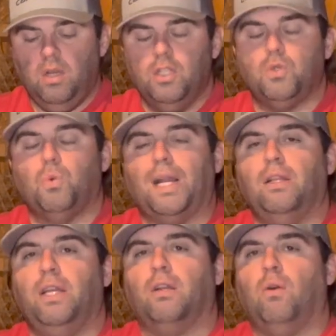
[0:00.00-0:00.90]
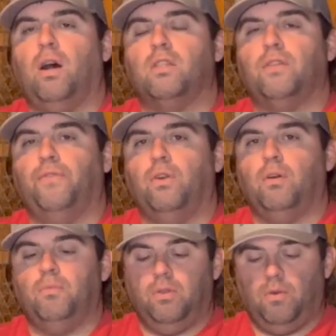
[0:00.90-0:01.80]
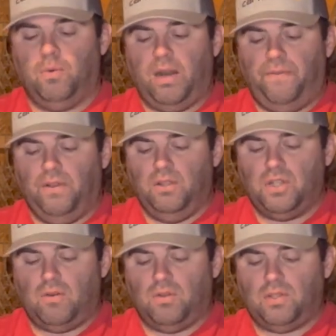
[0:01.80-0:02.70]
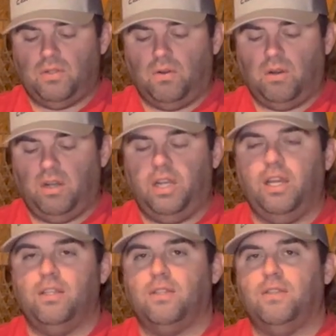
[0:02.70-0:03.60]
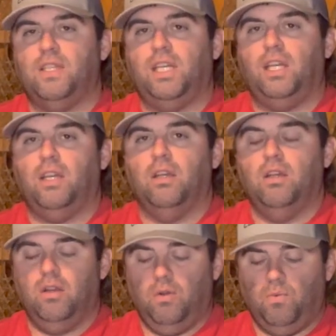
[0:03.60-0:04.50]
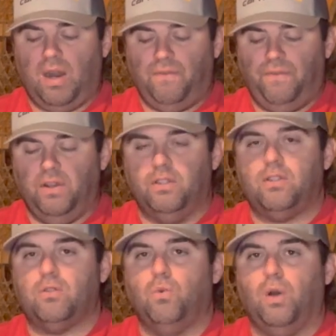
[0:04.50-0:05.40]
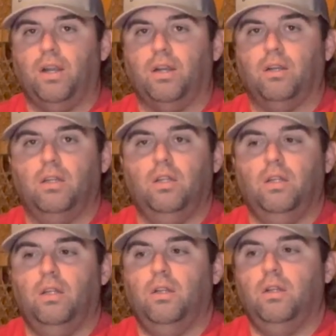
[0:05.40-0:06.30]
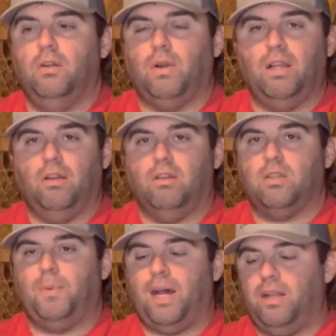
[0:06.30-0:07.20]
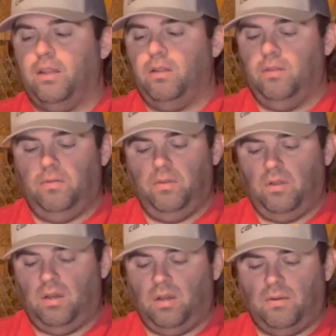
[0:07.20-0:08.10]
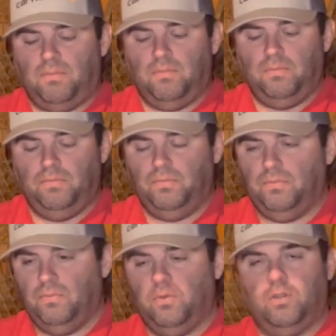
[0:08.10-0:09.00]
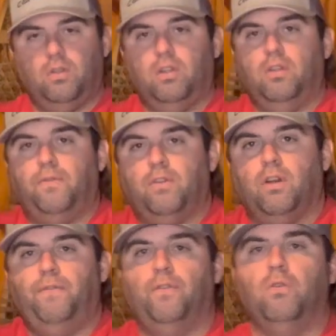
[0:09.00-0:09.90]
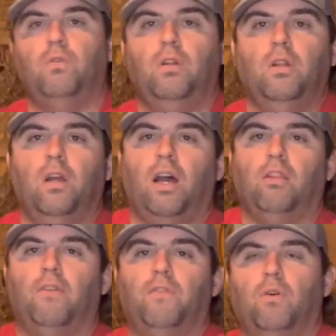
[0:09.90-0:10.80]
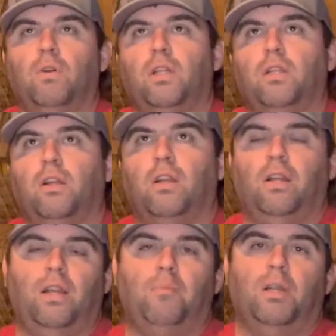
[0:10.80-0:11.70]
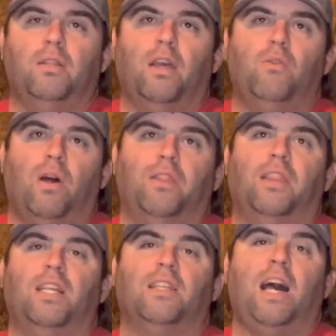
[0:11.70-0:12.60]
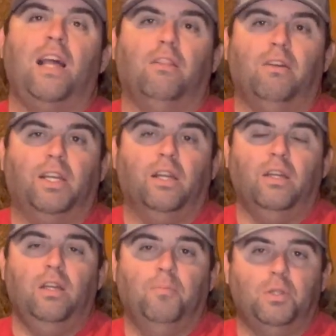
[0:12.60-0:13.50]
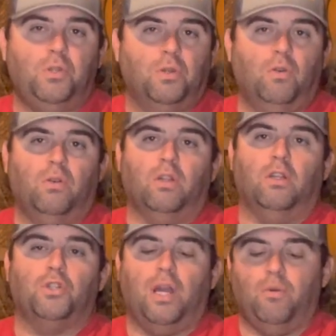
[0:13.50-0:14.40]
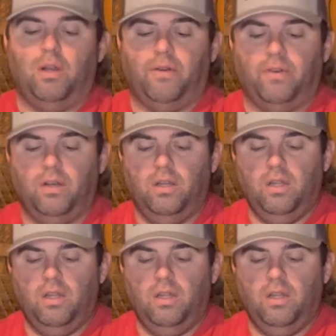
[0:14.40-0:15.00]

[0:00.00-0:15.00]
Directly across from the Redfield General Store is the Redfield Square. Great little spot. Good food. I love going in there, and I'm going to tell you all the things I like, but you could go in there and try whatever.